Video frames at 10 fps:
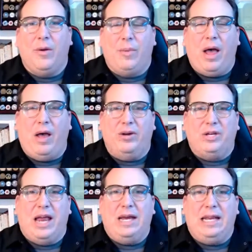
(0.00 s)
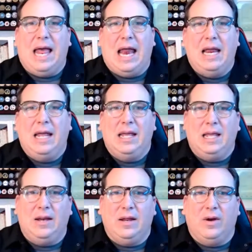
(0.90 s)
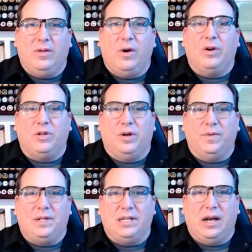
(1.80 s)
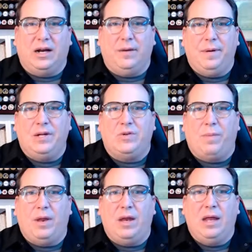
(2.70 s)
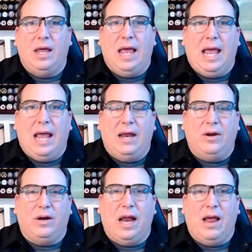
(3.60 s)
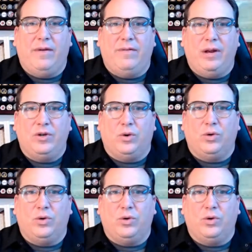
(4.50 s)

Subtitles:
but understanding that there are services that are going to be disrupted, and you're going to have a